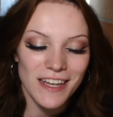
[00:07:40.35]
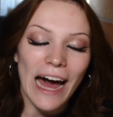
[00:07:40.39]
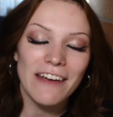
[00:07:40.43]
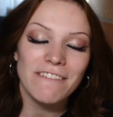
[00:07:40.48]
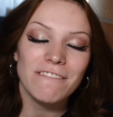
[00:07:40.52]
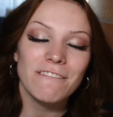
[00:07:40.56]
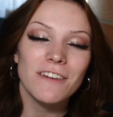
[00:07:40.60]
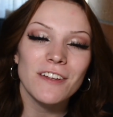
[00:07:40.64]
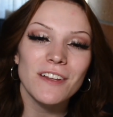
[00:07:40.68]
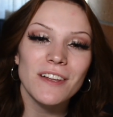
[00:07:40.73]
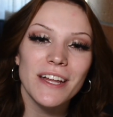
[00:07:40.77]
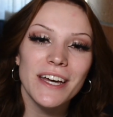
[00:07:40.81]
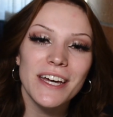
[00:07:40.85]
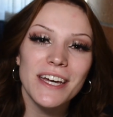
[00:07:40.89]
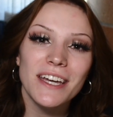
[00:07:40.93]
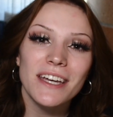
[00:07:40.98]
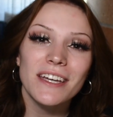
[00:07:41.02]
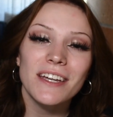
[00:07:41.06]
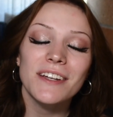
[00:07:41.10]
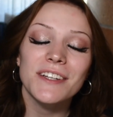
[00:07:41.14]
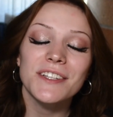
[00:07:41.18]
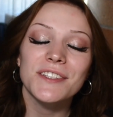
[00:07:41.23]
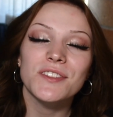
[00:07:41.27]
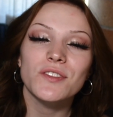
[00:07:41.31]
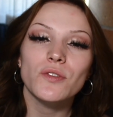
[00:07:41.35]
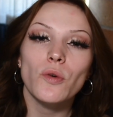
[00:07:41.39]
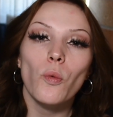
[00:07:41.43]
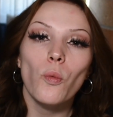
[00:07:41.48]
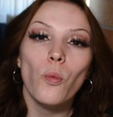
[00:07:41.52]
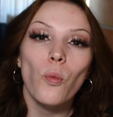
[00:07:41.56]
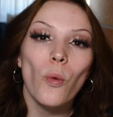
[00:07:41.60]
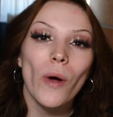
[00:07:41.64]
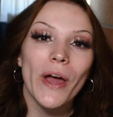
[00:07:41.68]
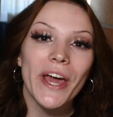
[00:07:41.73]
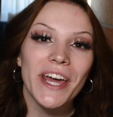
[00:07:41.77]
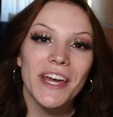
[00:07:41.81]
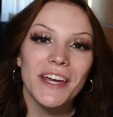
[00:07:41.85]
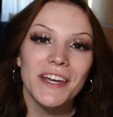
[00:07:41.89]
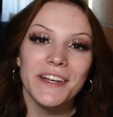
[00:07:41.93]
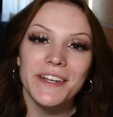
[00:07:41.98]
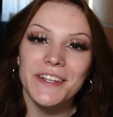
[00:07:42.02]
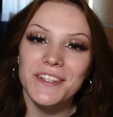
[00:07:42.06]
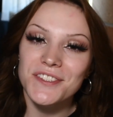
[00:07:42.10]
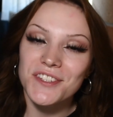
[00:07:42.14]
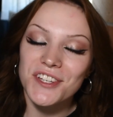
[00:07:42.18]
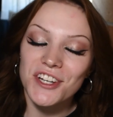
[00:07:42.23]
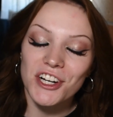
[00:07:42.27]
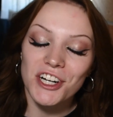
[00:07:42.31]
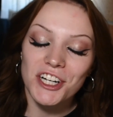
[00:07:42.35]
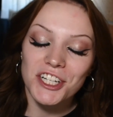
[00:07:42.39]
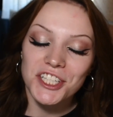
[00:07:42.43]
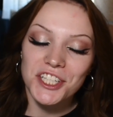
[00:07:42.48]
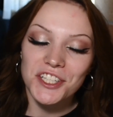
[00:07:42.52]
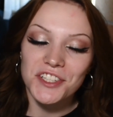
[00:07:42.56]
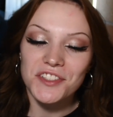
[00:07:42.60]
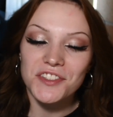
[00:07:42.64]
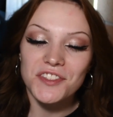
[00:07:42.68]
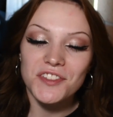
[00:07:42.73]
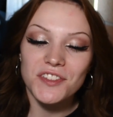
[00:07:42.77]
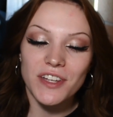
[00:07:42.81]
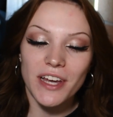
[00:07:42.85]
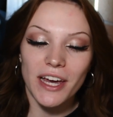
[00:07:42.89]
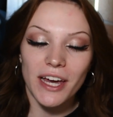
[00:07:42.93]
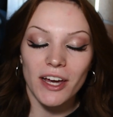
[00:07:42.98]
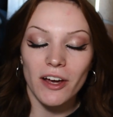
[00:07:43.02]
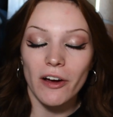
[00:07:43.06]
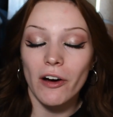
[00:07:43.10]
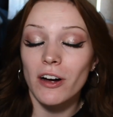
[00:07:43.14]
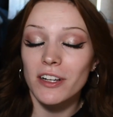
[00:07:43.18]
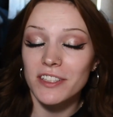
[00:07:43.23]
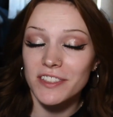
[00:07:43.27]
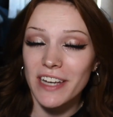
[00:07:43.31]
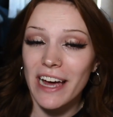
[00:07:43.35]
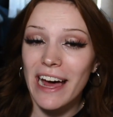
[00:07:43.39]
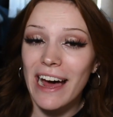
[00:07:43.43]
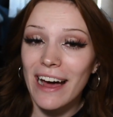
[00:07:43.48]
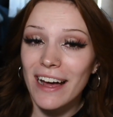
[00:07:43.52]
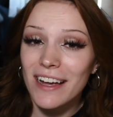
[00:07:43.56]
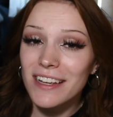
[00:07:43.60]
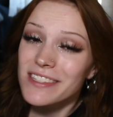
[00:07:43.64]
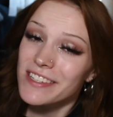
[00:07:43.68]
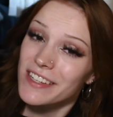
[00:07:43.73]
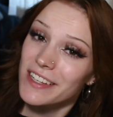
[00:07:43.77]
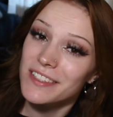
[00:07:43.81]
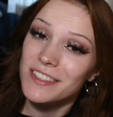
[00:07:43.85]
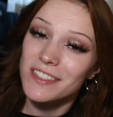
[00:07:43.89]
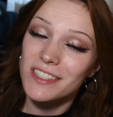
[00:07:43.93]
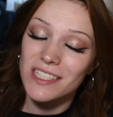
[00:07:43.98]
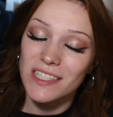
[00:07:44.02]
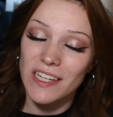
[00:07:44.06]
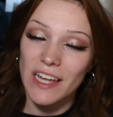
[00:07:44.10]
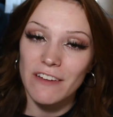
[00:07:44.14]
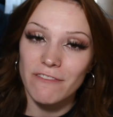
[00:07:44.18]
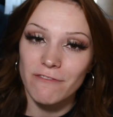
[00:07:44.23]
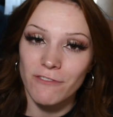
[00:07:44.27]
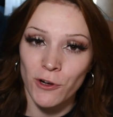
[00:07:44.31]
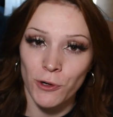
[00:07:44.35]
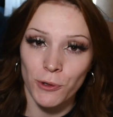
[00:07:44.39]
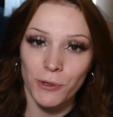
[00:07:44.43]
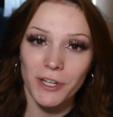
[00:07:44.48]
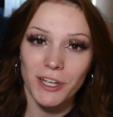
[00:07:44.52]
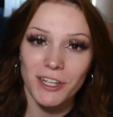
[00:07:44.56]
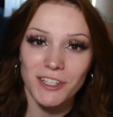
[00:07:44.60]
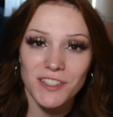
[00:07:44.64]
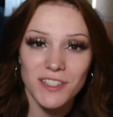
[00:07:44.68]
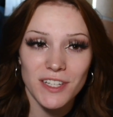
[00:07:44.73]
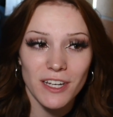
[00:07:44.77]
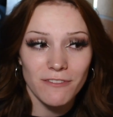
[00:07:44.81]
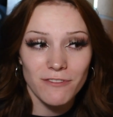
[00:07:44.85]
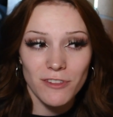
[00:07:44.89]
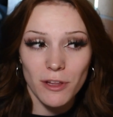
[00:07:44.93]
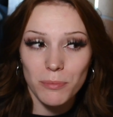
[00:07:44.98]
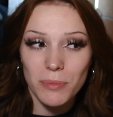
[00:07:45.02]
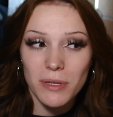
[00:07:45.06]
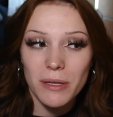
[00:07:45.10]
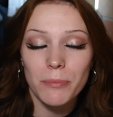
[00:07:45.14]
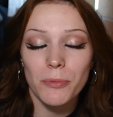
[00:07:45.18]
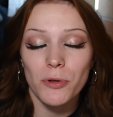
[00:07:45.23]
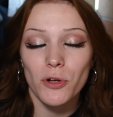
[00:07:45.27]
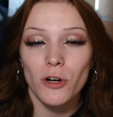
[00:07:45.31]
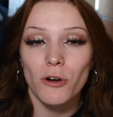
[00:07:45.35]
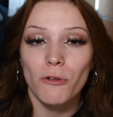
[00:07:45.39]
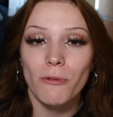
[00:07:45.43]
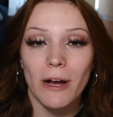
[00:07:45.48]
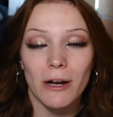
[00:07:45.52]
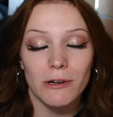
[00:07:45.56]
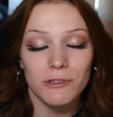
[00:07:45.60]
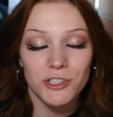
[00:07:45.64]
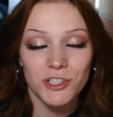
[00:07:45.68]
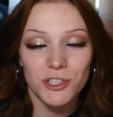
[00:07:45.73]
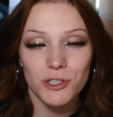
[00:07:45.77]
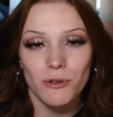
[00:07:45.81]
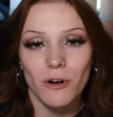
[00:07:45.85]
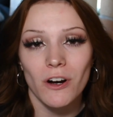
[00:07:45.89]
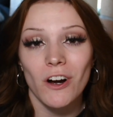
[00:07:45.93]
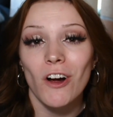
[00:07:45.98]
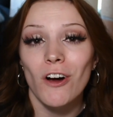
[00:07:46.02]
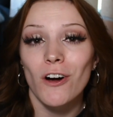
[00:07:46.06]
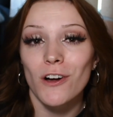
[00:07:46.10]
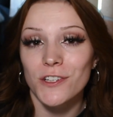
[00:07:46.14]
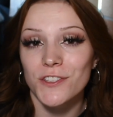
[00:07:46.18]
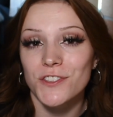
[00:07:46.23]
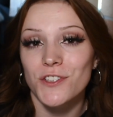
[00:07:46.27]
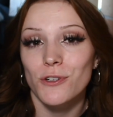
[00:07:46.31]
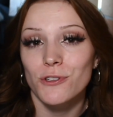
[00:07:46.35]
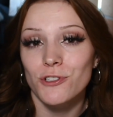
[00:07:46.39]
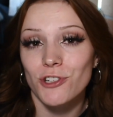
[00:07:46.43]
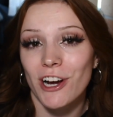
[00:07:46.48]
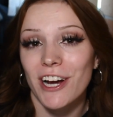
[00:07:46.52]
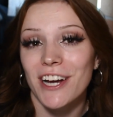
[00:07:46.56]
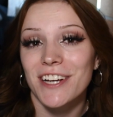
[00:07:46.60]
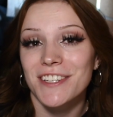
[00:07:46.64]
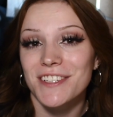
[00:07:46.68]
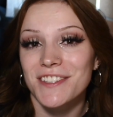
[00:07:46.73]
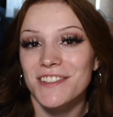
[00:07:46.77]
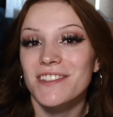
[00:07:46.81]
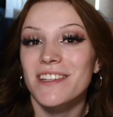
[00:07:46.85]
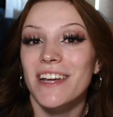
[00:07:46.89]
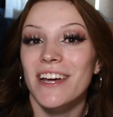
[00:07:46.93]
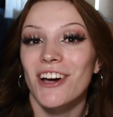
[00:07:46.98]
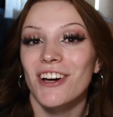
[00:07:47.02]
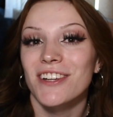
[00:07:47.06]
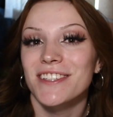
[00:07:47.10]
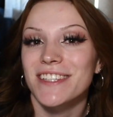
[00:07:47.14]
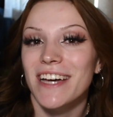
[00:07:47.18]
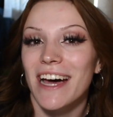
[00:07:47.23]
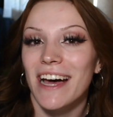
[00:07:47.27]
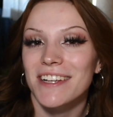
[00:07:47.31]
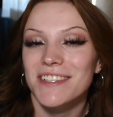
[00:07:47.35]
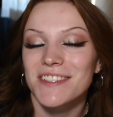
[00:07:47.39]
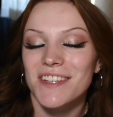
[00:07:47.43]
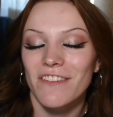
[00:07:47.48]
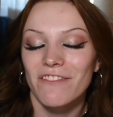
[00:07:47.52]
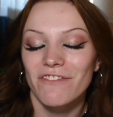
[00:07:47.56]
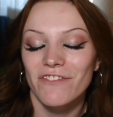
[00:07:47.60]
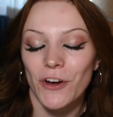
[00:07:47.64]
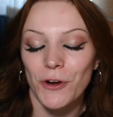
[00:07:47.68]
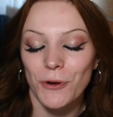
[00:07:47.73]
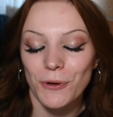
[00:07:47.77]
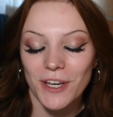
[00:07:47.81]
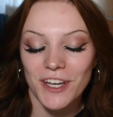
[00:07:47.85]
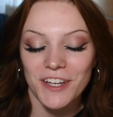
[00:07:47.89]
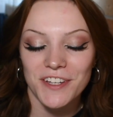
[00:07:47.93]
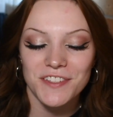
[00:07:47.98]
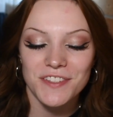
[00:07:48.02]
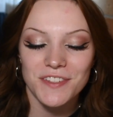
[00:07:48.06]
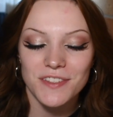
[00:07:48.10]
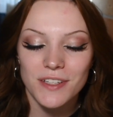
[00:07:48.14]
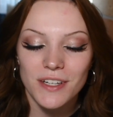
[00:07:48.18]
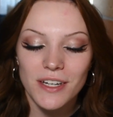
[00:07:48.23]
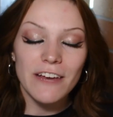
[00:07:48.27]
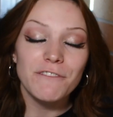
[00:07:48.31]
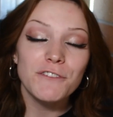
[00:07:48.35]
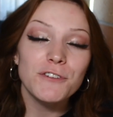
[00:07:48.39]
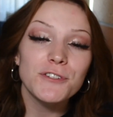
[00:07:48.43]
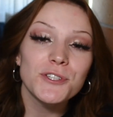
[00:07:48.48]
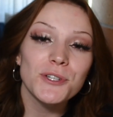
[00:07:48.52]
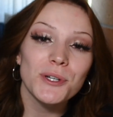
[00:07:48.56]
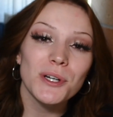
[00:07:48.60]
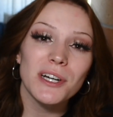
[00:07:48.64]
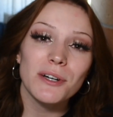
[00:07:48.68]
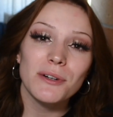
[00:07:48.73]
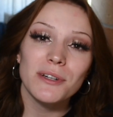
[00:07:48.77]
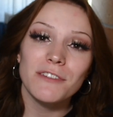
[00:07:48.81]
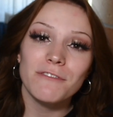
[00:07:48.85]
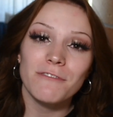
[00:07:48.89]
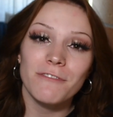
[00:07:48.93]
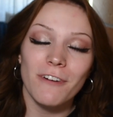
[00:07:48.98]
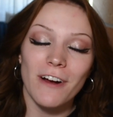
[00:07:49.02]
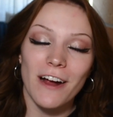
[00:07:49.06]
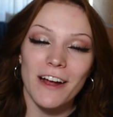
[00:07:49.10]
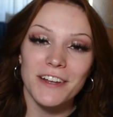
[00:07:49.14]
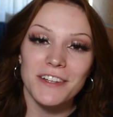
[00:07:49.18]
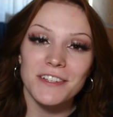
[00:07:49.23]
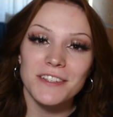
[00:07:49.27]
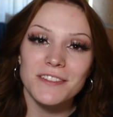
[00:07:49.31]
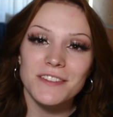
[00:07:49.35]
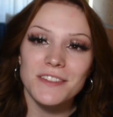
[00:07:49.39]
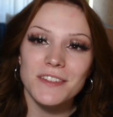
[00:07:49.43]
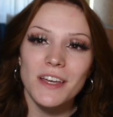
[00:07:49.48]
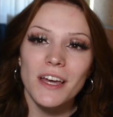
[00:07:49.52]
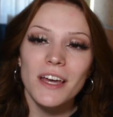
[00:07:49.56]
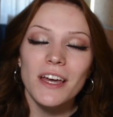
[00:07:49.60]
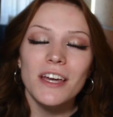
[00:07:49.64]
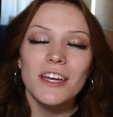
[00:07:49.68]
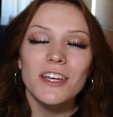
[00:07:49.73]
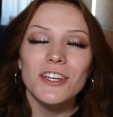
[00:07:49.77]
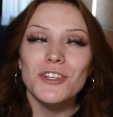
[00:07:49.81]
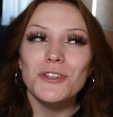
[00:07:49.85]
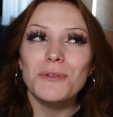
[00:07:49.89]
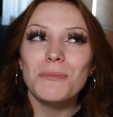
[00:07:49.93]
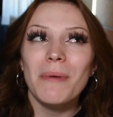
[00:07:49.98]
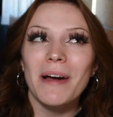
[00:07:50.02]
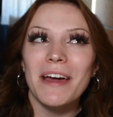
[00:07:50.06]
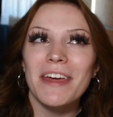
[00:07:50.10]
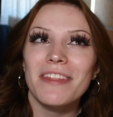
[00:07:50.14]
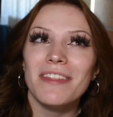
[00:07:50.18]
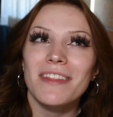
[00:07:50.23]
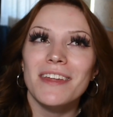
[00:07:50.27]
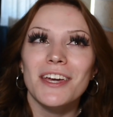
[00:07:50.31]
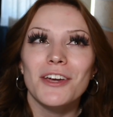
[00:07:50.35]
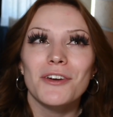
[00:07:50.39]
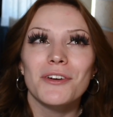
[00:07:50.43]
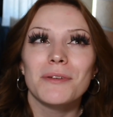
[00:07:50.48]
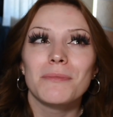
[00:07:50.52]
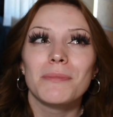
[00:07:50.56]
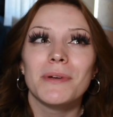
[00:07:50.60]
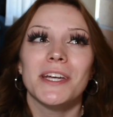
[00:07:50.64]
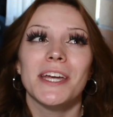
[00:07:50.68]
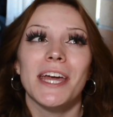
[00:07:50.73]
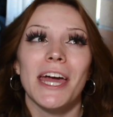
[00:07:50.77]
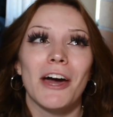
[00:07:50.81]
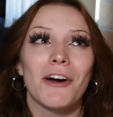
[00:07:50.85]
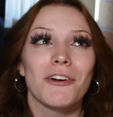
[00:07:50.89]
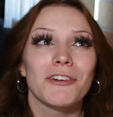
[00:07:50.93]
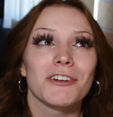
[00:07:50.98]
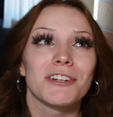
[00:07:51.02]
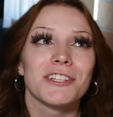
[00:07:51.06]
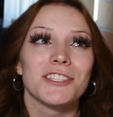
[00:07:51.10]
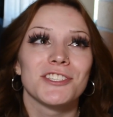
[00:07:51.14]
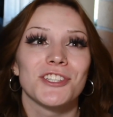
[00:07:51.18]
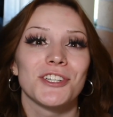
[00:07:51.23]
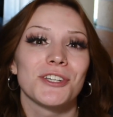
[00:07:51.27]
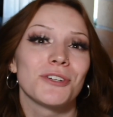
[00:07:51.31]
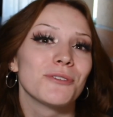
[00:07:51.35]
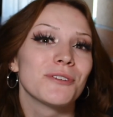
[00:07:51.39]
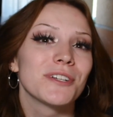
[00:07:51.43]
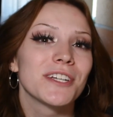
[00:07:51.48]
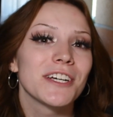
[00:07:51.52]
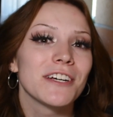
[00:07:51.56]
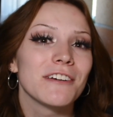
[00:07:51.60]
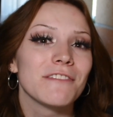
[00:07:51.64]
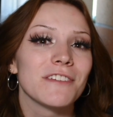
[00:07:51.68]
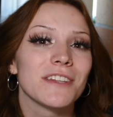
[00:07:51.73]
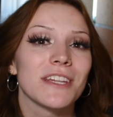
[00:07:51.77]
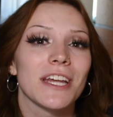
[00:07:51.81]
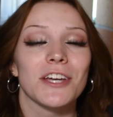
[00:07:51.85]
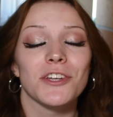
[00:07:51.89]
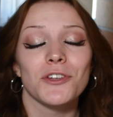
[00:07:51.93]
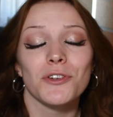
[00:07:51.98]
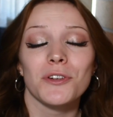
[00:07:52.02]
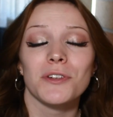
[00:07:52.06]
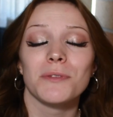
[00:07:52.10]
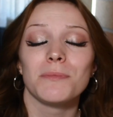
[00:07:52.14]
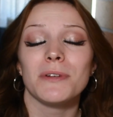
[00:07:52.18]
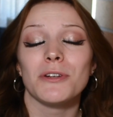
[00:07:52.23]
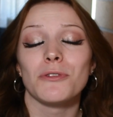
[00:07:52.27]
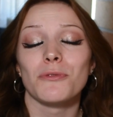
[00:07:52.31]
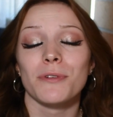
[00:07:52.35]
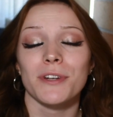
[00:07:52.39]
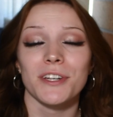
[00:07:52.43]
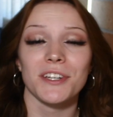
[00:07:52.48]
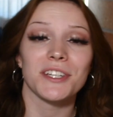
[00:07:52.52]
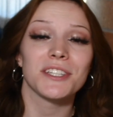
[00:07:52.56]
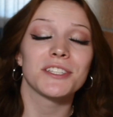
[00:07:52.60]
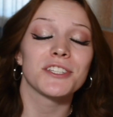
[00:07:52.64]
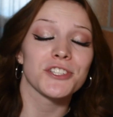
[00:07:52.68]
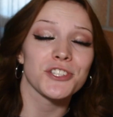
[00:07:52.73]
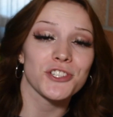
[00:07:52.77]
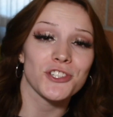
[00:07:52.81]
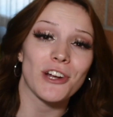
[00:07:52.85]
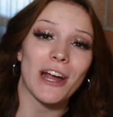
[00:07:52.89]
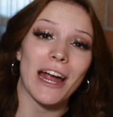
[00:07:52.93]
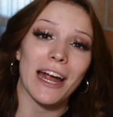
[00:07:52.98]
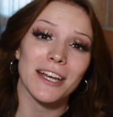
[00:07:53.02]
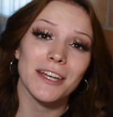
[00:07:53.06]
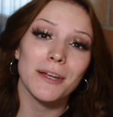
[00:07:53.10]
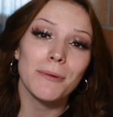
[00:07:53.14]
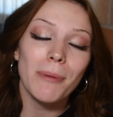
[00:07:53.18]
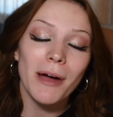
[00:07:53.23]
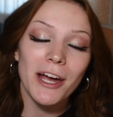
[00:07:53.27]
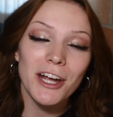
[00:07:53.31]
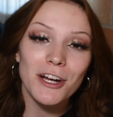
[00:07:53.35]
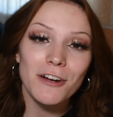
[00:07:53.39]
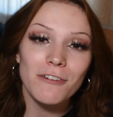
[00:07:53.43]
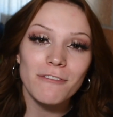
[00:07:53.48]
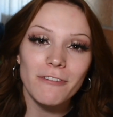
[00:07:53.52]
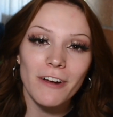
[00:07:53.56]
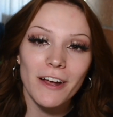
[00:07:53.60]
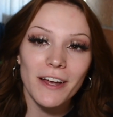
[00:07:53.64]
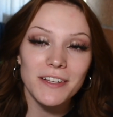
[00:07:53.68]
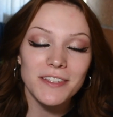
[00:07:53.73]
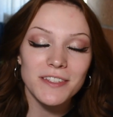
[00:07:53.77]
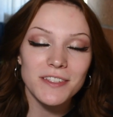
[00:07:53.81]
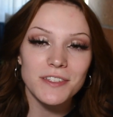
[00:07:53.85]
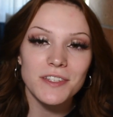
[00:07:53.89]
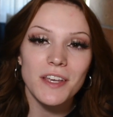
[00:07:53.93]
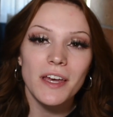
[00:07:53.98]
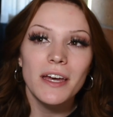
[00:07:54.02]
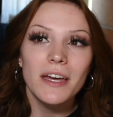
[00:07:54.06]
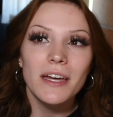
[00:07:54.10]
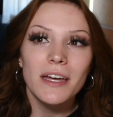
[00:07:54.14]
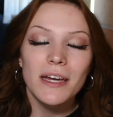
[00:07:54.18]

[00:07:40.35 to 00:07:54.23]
I feel like it is way easier to stay on task and stay focused if the people around you are also trying to stay on task and focused. If you do it with friends, you might think it would be counterintuitive and that you would be really distracted by your friends.